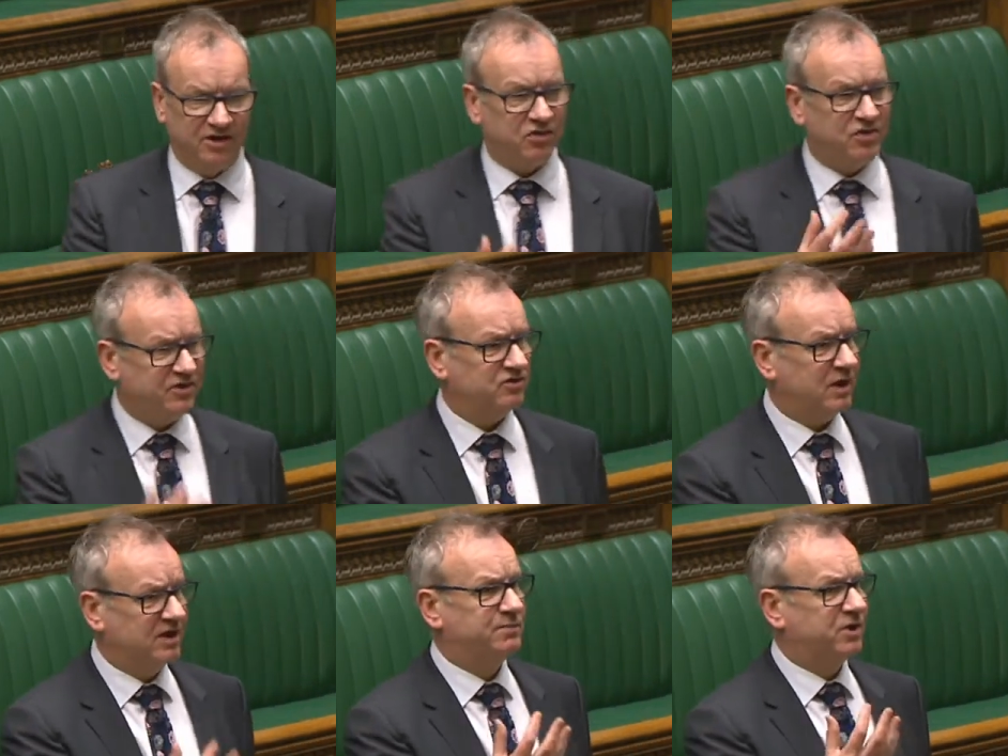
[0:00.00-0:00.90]
is
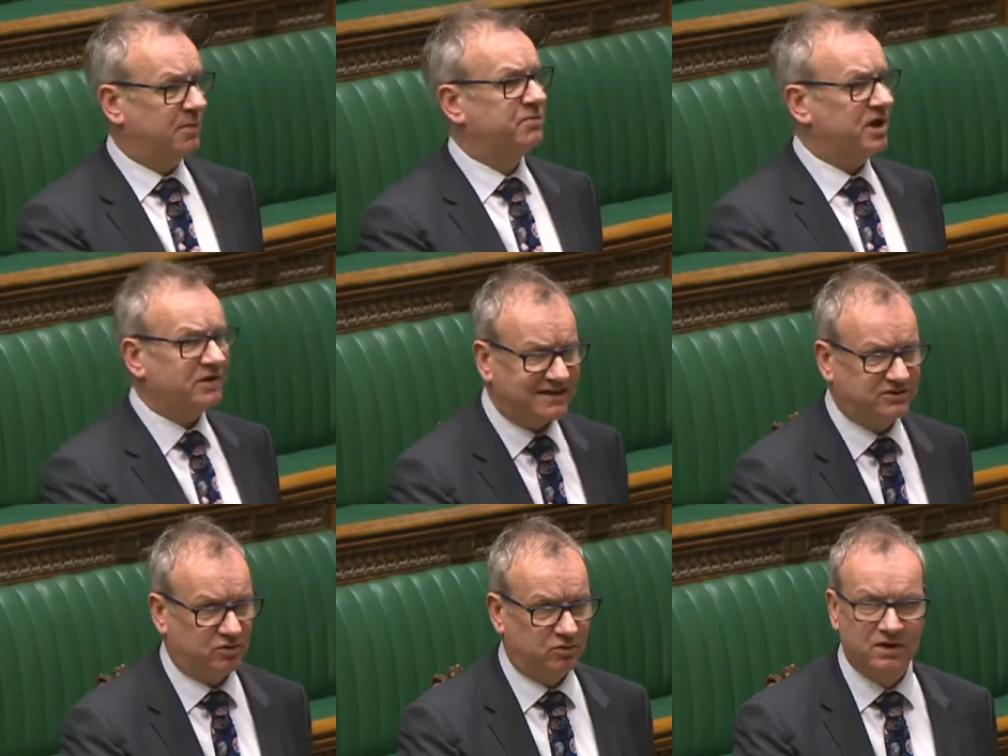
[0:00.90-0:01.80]
this has become
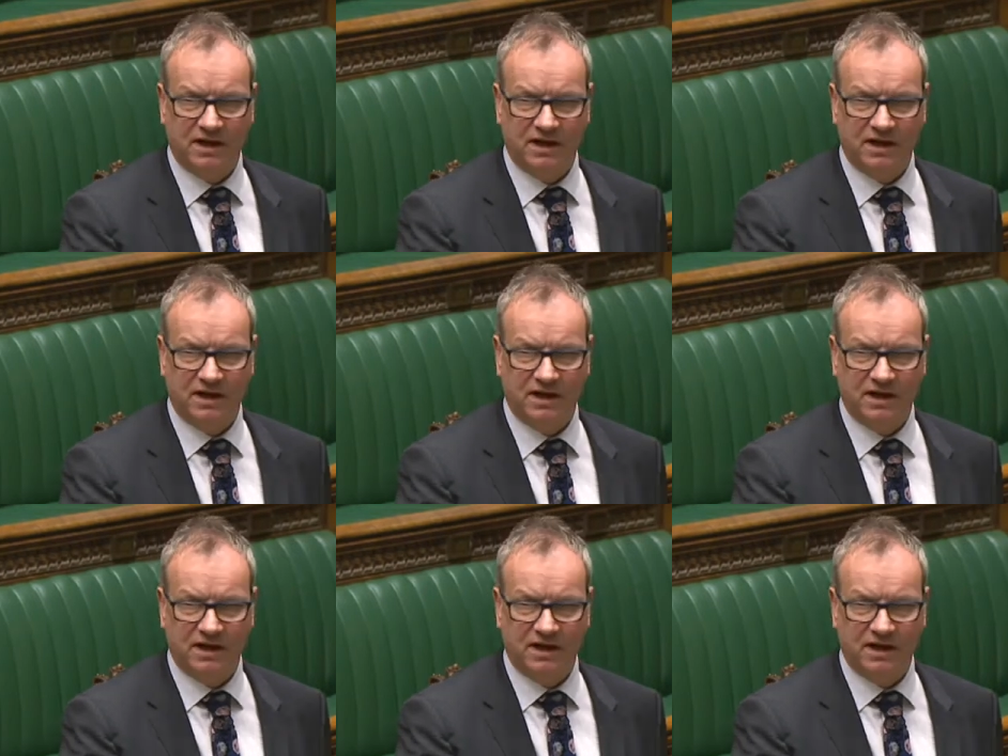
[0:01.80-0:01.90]
collateral,